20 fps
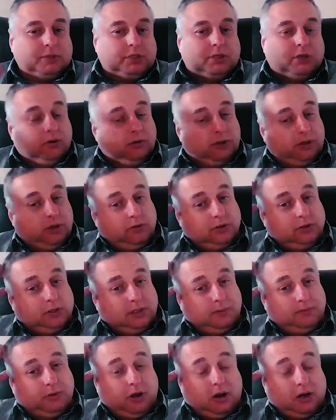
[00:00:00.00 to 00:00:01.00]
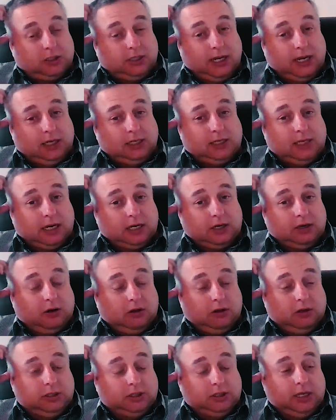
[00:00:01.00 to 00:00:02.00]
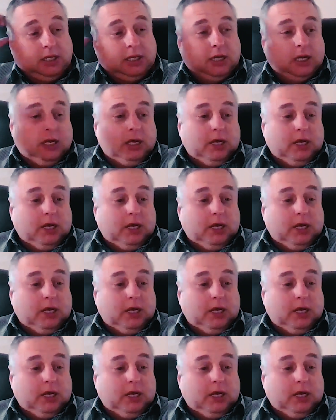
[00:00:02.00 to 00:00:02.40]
So using blockchain technology,